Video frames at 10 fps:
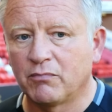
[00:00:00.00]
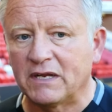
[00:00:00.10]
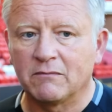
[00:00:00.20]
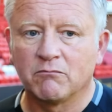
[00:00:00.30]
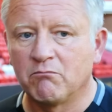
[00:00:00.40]

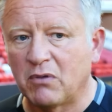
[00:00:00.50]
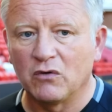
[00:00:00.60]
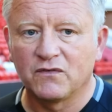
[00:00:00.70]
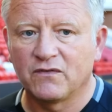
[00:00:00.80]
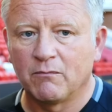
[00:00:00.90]
bring
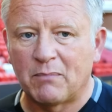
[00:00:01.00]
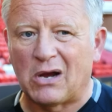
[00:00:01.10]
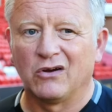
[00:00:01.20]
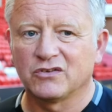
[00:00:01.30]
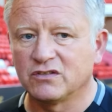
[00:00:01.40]
both
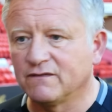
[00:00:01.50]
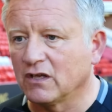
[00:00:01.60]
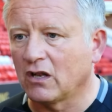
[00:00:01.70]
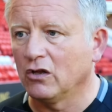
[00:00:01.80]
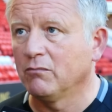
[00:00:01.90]
parts of
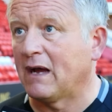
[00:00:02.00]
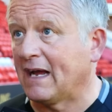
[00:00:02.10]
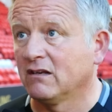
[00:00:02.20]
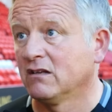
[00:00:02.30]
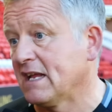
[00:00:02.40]
the club
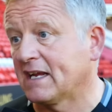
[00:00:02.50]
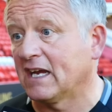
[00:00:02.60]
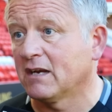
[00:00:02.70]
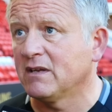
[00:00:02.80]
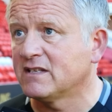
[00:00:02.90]
and the
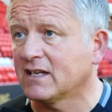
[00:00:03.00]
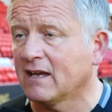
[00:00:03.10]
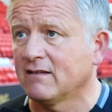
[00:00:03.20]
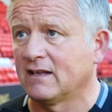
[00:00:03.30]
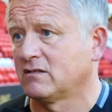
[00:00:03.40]
academy
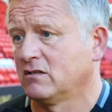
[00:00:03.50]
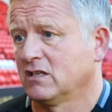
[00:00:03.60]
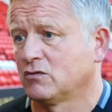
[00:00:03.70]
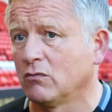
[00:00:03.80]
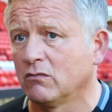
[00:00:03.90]
together. That's
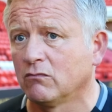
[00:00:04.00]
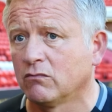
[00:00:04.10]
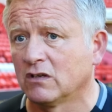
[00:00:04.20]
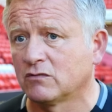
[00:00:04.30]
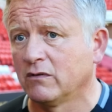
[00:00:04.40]
what
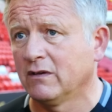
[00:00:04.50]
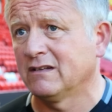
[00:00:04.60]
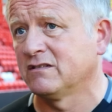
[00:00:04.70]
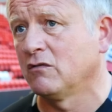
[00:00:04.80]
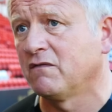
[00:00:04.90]

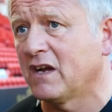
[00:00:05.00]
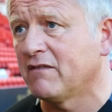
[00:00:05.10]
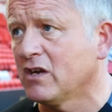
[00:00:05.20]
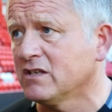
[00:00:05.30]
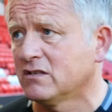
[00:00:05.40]
there's no
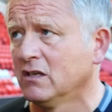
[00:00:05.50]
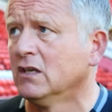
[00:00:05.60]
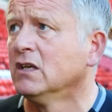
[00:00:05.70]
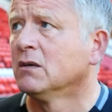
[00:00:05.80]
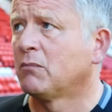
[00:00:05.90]
favourites.
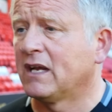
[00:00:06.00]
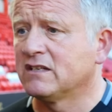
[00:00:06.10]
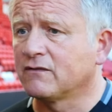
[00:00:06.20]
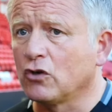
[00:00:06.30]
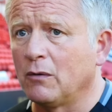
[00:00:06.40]
Yeah.
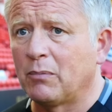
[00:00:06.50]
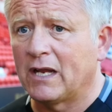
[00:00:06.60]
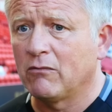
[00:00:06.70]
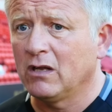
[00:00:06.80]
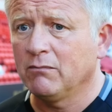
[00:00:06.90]
Players have got to
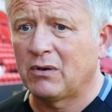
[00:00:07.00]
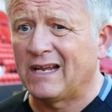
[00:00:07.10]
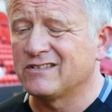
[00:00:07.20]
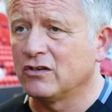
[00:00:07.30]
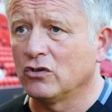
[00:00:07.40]
play well.
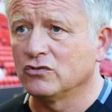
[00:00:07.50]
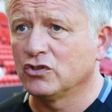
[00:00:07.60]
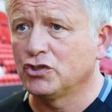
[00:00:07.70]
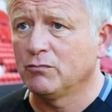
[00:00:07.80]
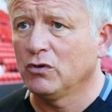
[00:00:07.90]
Players are not
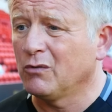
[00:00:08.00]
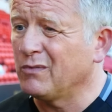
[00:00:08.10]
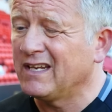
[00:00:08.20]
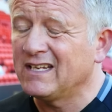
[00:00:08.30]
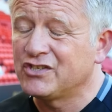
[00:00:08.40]
untouchable, and
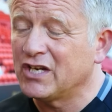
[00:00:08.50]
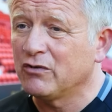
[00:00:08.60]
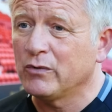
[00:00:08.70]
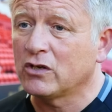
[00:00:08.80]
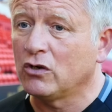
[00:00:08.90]
we need
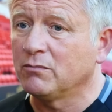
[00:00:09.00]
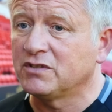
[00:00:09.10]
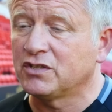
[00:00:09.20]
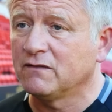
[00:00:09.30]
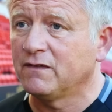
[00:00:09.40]
genuine
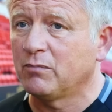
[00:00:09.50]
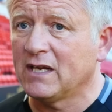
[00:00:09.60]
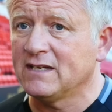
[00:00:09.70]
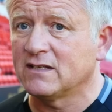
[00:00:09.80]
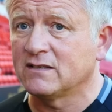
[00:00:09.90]
competition for
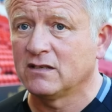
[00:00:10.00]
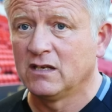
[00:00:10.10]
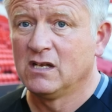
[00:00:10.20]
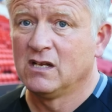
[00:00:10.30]
places.